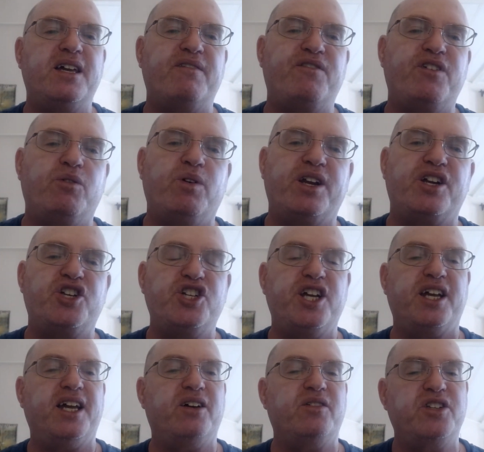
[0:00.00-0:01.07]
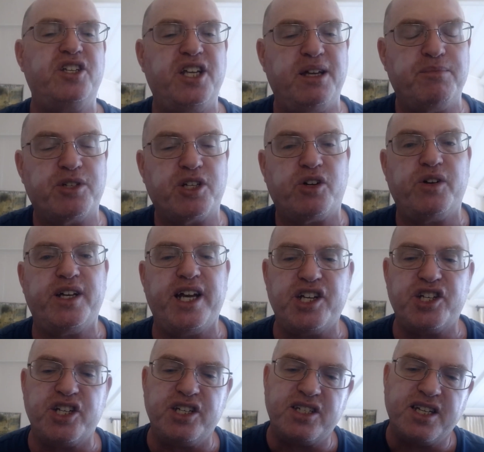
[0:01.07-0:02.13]
If you want to check out Tim's
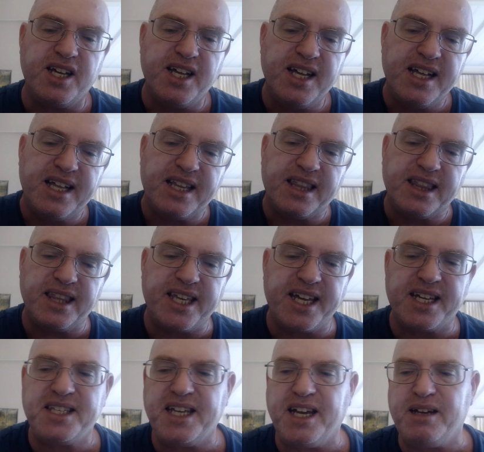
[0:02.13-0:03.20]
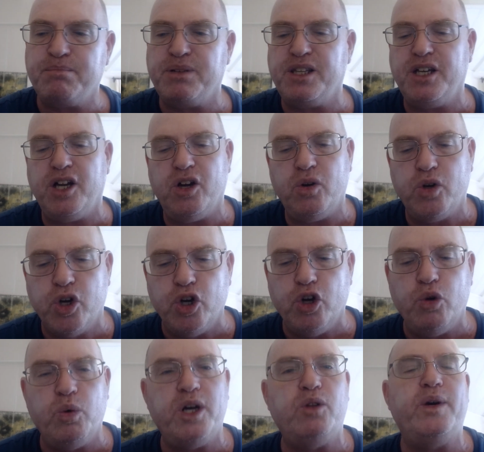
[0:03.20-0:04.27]
creations, link down below. Who
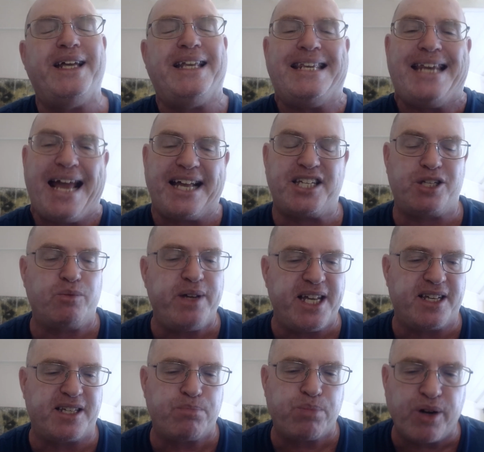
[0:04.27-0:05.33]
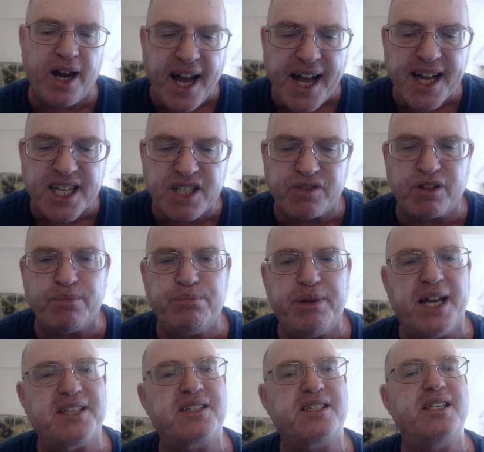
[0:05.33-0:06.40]
will win next week's prize for
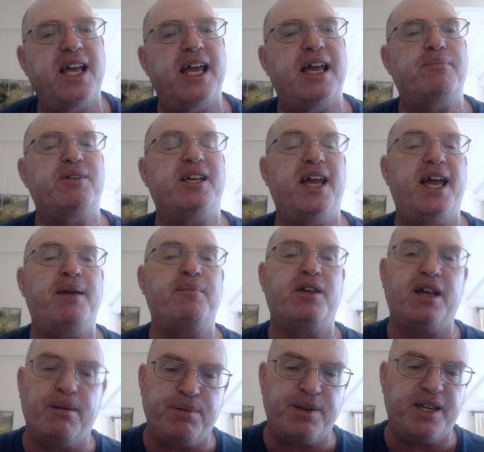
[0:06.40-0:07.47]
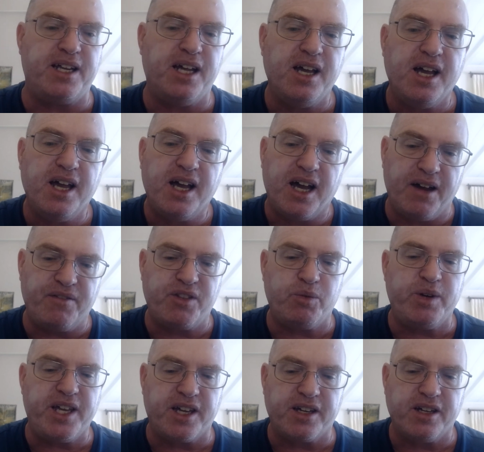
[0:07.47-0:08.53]
Best Named Game Company of the
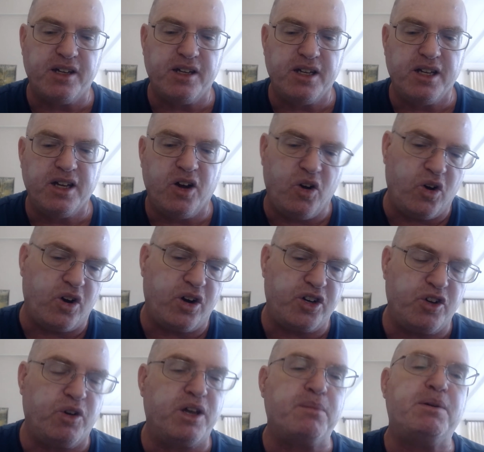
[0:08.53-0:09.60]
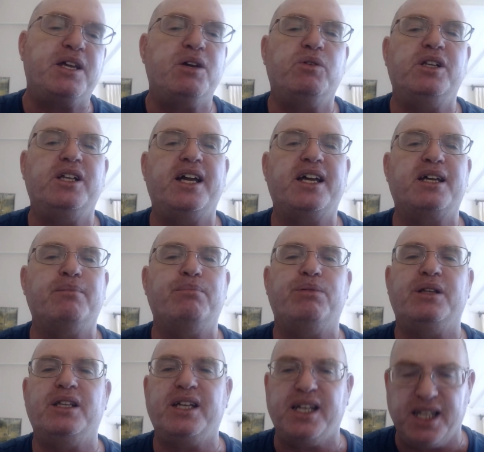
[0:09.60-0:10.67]
Week? Or, knowing me, will I
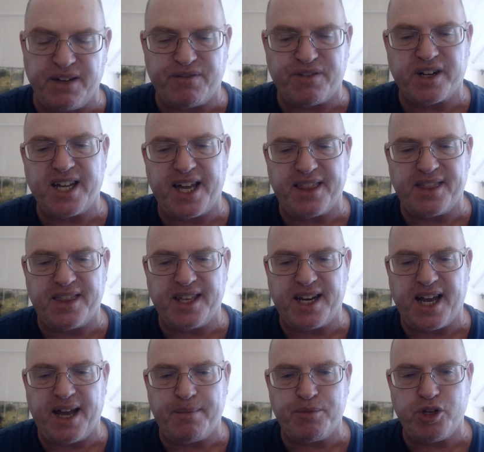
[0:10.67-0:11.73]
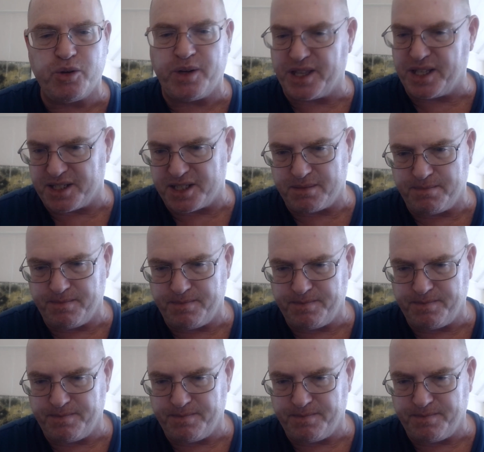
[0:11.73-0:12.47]
completely forget that I'm doing this?